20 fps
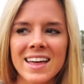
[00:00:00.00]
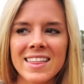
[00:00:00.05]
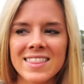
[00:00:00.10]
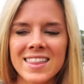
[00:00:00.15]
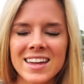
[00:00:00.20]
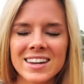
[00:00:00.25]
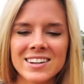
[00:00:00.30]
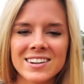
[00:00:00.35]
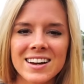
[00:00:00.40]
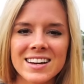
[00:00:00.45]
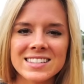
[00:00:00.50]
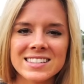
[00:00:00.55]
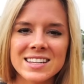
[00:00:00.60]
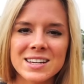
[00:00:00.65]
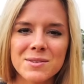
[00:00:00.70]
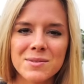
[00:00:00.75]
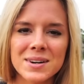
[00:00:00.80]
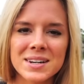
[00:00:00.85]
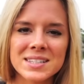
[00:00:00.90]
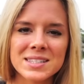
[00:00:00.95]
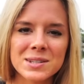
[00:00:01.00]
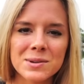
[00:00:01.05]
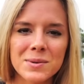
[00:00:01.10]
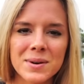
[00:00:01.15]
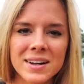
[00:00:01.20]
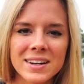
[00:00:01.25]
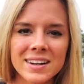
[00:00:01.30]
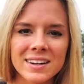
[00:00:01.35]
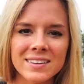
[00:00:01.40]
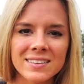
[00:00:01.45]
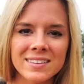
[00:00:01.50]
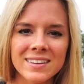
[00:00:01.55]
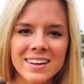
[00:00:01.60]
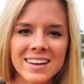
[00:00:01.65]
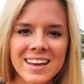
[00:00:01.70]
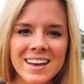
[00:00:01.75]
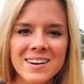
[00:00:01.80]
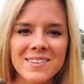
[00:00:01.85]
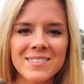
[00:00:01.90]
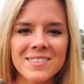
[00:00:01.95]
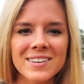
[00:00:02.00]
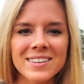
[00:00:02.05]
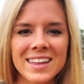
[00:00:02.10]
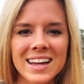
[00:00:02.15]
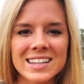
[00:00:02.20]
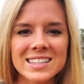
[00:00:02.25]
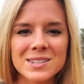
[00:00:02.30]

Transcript: And then you're asking, where's the one? Well,